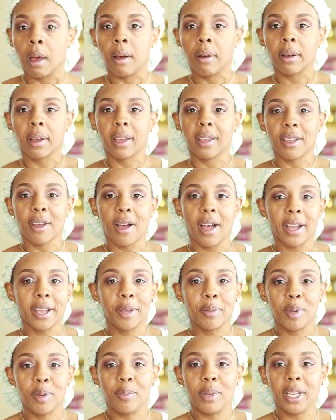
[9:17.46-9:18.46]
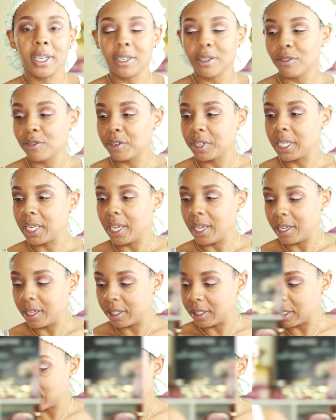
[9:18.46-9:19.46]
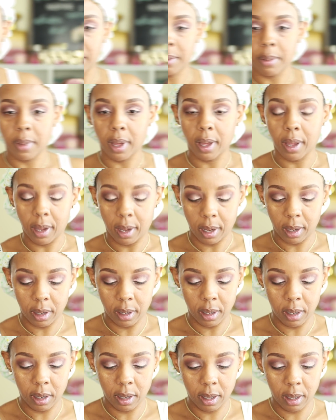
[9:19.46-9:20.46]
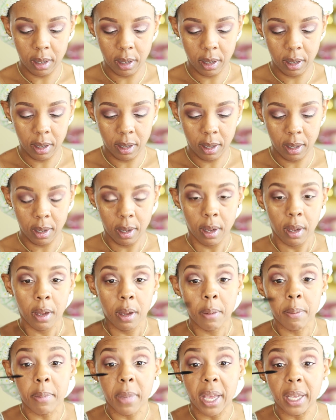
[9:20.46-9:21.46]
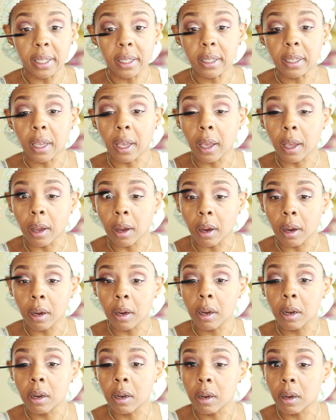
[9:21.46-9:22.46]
Okay, y'all, I can be blending for days. So my mascara,